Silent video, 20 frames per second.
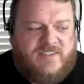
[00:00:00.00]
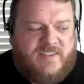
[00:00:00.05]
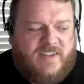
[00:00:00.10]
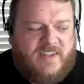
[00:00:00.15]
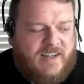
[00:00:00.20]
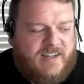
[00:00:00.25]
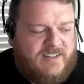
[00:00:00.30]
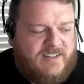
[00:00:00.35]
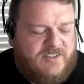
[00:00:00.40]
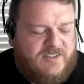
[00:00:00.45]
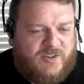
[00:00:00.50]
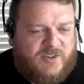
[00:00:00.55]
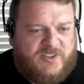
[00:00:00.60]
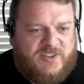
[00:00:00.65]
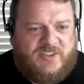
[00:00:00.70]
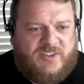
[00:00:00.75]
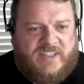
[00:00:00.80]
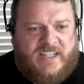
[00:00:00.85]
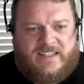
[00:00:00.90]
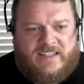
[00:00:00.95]
I joined
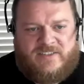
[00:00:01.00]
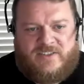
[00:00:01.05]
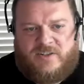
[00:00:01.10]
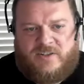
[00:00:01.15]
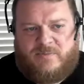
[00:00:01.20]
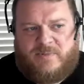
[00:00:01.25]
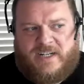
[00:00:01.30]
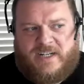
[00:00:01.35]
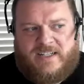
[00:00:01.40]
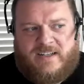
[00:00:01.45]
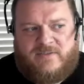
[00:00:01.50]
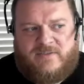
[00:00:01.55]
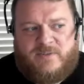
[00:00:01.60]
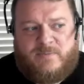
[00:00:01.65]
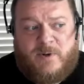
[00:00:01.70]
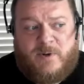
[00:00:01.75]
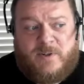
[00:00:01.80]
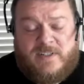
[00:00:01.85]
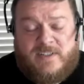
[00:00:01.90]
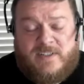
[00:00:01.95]
you last year, Brad, I've
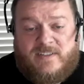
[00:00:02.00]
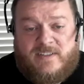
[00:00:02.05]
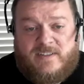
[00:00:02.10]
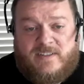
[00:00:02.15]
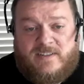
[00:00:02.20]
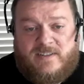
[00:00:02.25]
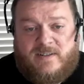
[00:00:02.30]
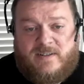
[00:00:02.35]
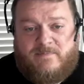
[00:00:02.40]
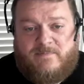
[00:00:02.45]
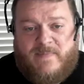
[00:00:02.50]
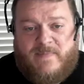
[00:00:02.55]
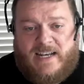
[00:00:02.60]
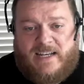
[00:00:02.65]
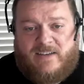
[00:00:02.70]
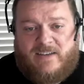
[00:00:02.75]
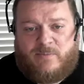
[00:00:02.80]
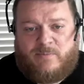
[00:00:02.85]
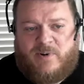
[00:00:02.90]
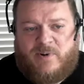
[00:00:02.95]
spoken to many
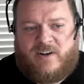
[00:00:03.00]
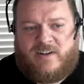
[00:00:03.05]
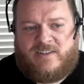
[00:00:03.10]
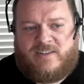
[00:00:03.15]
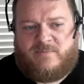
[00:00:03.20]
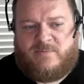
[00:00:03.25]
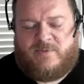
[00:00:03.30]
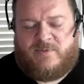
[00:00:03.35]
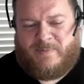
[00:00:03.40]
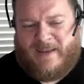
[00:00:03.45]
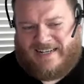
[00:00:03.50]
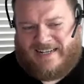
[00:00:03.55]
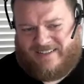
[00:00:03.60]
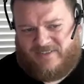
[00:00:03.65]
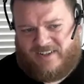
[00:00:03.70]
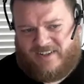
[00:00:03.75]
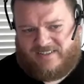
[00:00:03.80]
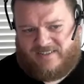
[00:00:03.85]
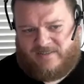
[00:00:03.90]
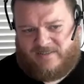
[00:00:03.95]
of our partners and prospective
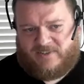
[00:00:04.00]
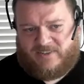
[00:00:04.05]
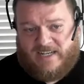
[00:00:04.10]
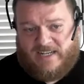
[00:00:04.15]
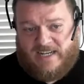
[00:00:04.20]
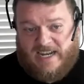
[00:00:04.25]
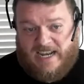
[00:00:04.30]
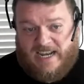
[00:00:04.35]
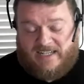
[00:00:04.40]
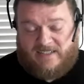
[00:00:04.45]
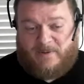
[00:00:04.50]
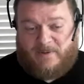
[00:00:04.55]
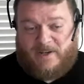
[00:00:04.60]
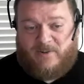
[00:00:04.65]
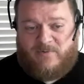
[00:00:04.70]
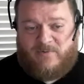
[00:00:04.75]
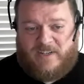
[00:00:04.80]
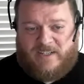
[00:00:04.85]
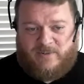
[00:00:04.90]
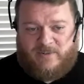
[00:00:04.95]
customers. There's been a
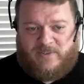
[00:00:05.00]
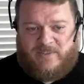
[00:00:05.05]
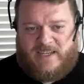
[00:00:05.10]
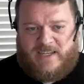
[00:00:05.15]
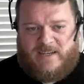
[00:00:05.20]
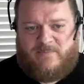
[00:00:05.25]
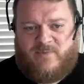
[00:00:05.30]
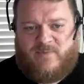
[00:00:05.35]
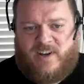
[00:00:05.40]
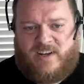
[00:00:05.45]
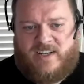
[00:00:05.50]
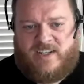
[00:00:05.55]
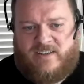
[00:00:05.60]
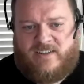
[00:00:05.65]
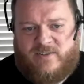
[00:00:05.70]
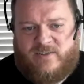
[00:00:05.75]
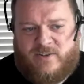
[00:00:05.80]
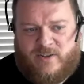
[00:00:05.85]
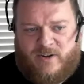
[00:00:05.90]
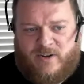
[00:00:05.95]
real theme running
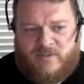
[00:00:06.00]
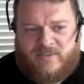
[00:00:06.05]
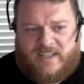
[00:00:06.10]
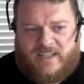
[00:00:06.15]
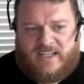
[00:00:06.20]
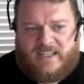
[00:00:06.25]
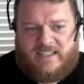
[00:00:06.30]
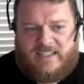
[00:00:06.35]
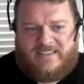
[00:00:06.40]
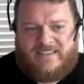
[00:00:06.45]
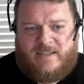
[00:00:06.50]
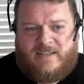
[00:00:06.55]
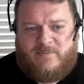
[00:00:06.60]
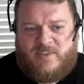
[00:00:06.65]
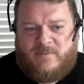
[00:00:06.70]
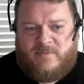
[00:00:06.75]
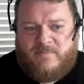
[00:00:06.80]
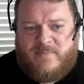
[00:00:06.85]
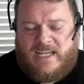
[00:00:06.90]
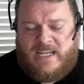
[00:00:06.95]
through a lot of that. It seemed
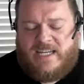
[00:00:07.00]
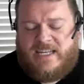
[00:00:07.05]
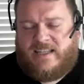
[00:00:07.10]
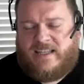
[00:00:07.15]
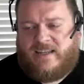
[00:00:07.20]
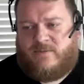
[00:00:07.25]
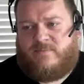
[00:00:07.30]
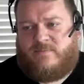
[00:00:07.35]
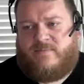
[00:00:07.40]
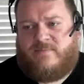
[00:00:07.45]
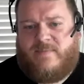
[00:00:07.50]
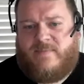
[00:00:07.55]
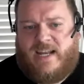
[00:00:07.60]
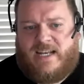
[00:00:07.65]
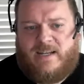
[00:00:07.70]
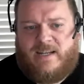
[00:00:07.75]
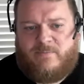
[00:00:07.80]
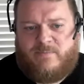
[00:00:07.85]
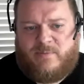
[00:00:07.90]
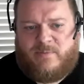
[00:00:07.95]
to me that
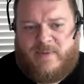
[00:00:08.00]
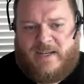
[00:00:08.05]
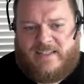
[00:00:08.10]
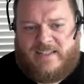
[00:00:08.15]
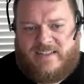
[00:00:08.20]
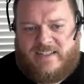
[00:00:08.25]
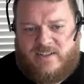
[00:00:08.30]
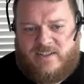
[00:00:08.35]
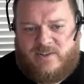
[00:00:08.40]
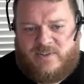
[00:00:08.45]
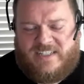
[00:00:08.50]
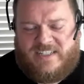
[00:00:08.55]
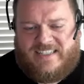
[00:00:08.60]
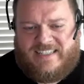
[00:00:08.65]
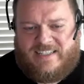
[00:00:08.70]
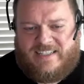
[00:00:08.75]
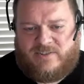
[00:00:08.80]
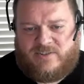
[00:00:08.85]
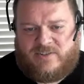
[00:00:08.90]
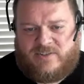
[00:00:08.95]
many implementing an
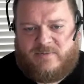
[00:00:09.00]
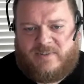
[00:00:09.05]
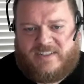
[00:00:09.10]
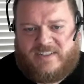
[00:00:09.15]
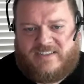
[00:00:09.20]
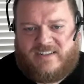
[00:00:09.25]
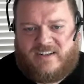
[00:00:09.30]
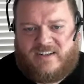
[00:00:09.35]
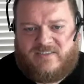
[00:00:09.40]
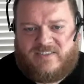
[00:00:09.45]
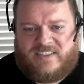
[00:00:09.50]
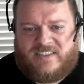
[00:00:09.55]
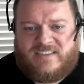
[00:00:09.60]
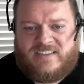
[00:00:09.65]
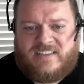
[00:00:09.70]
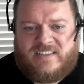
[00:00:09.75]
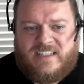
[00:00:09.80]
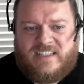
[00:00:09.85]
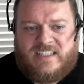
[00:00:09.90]
OTT or streaming service